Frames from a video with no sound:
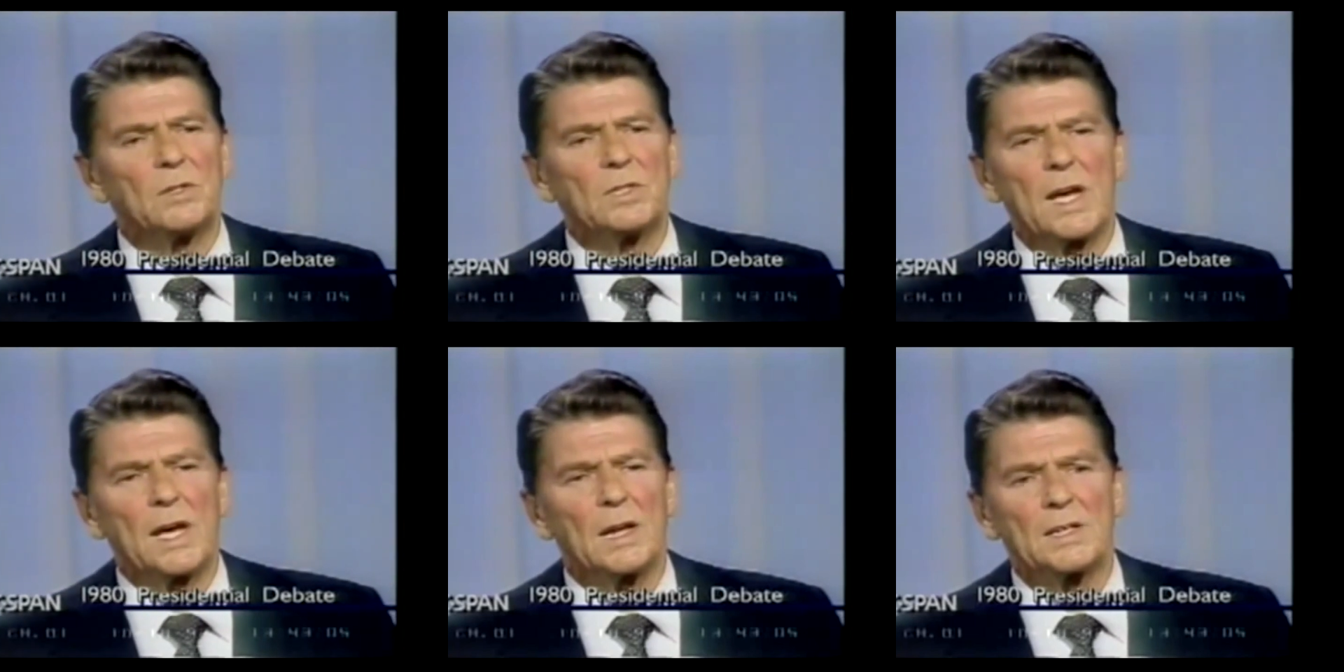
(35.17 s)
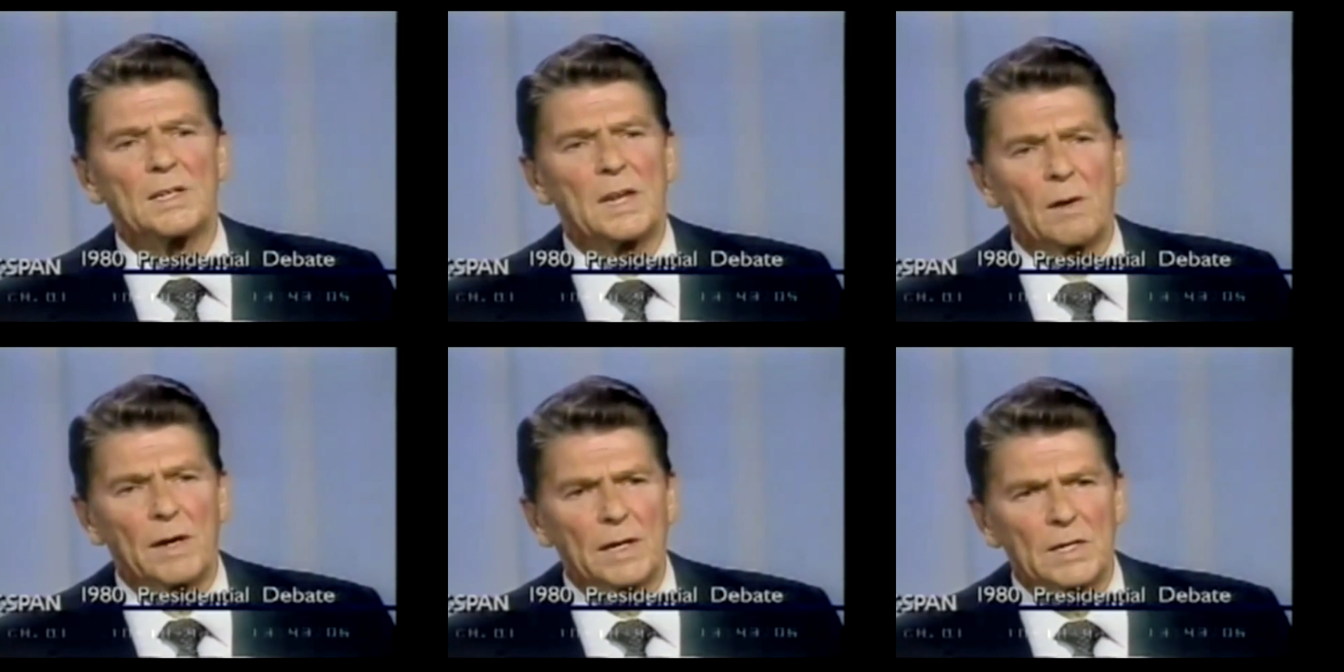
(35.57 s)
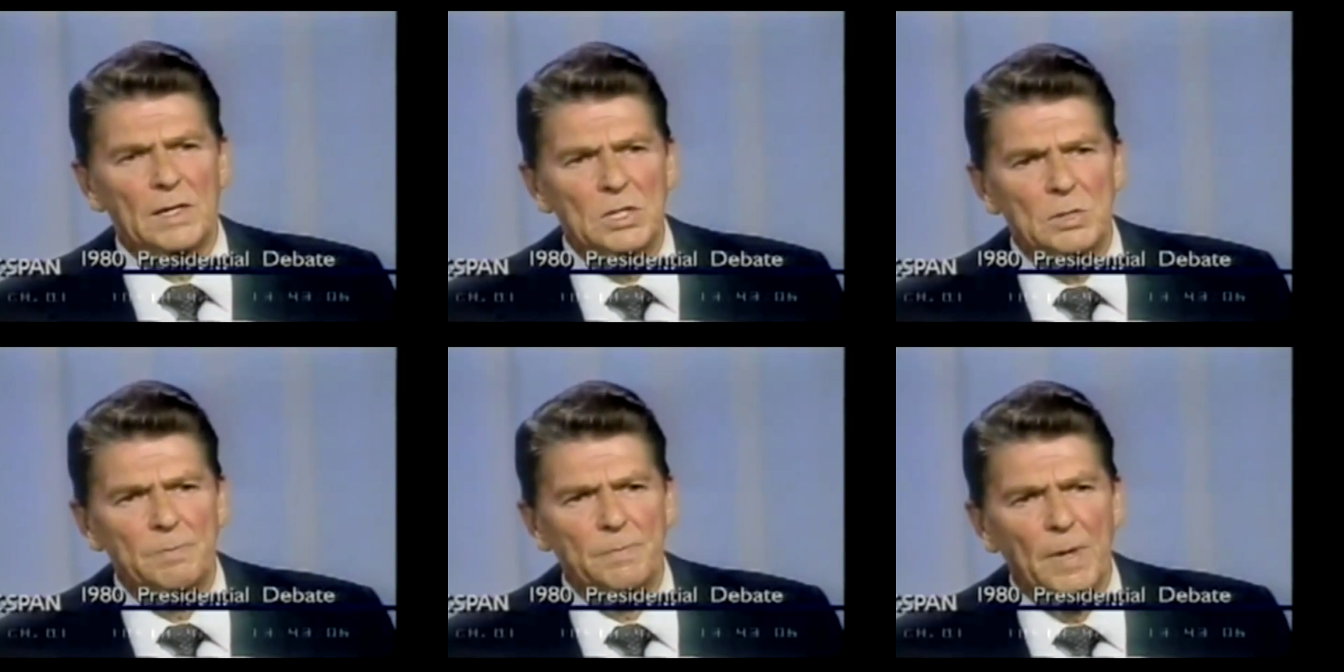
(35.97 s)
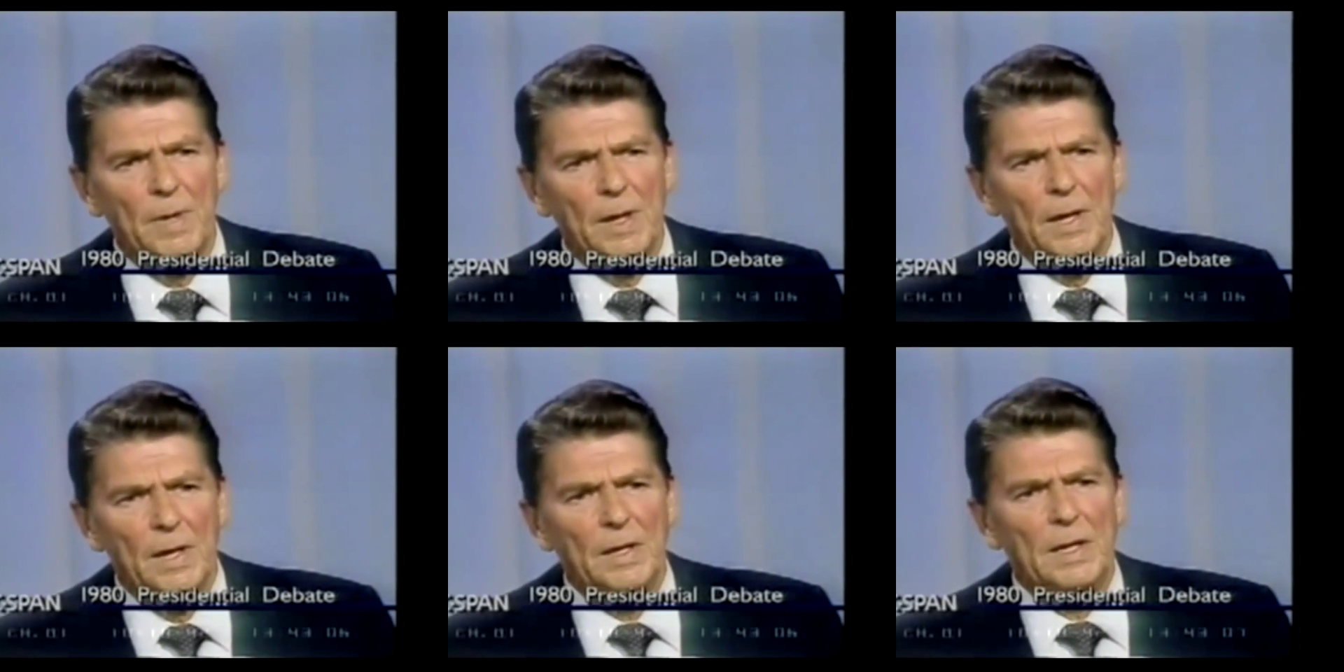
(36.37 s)
totalitarianism
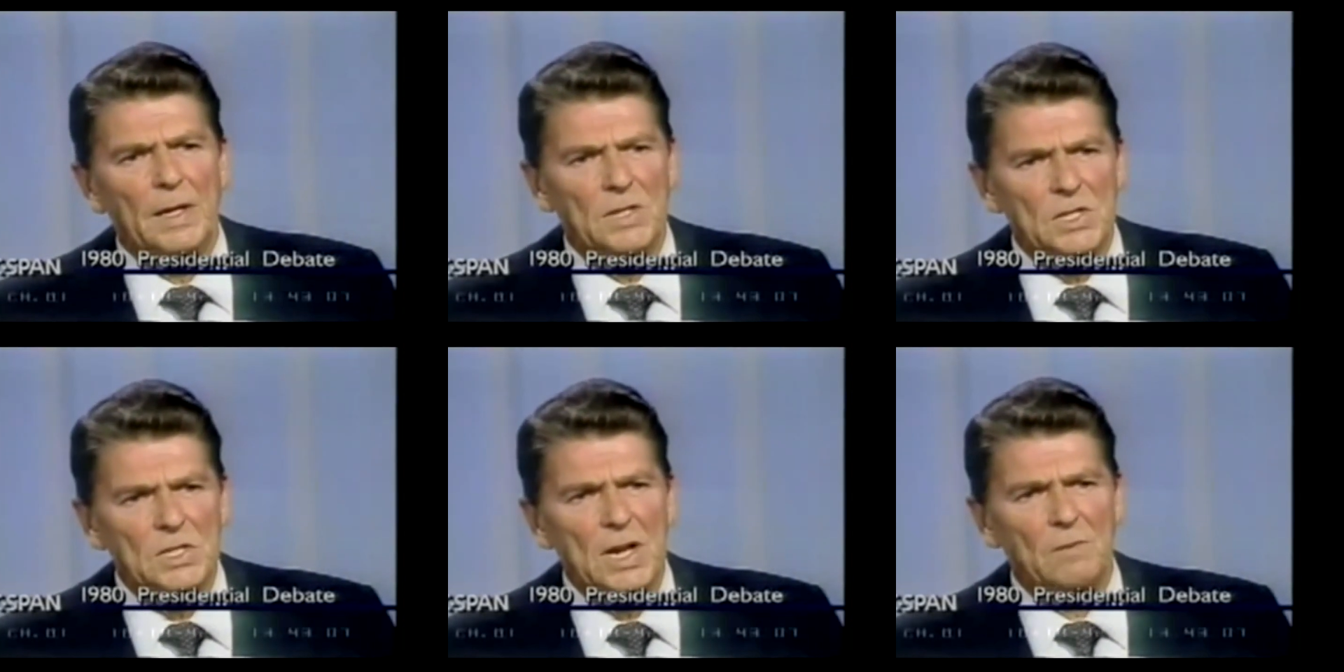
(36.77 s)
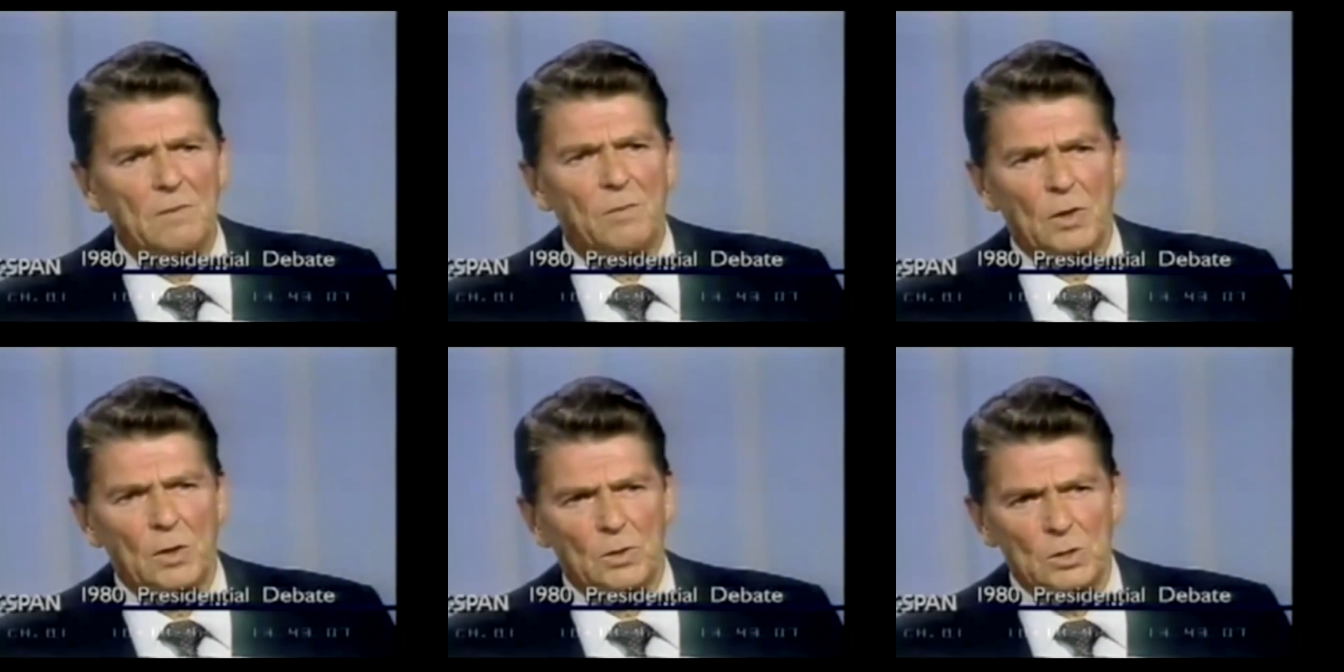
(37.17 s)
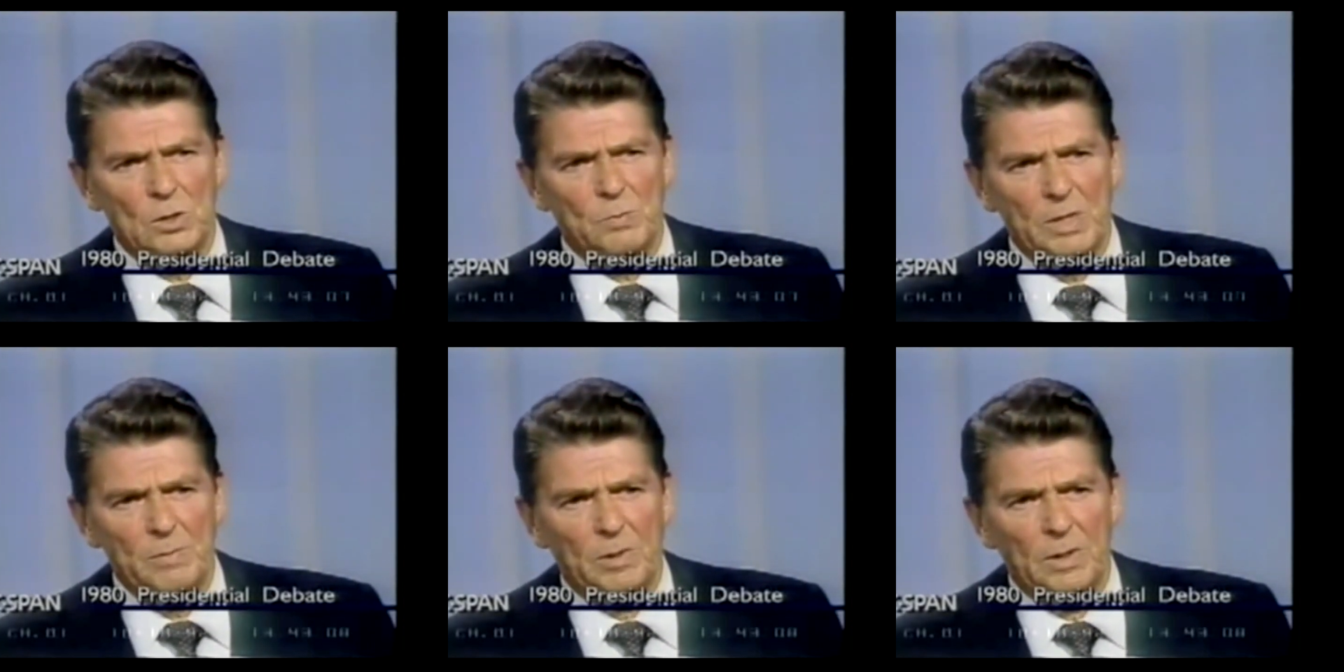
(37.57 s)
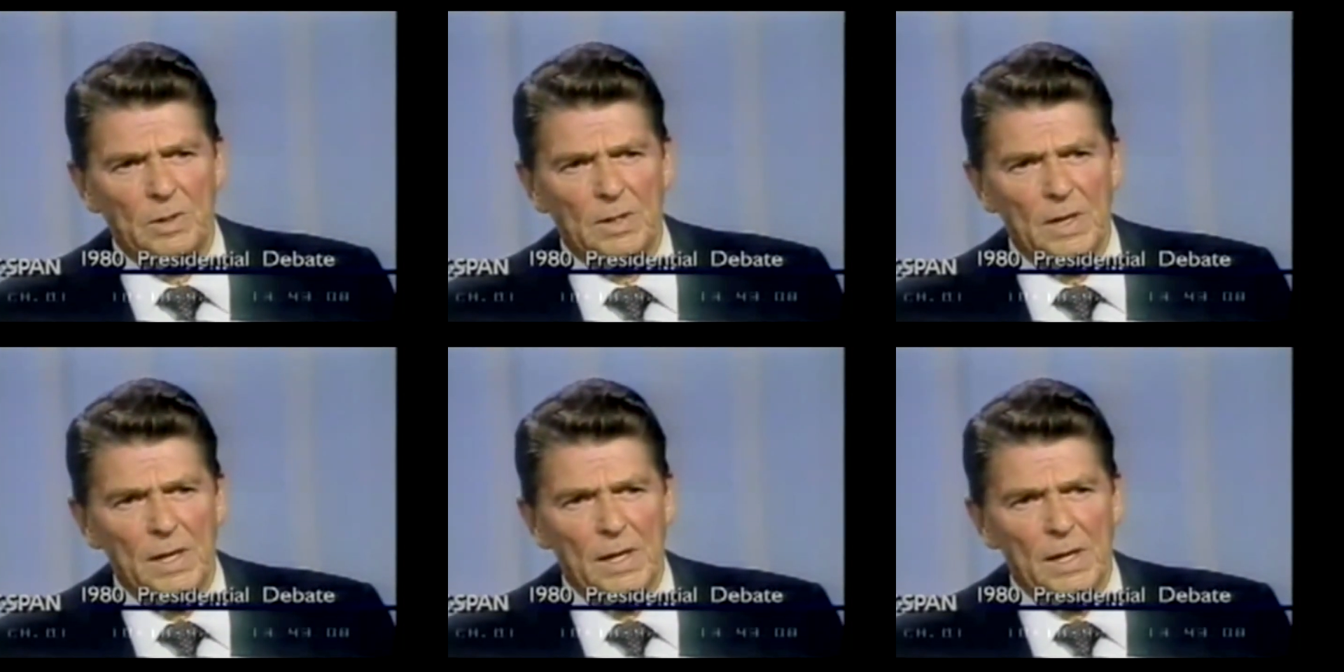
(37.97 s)
instead for those people.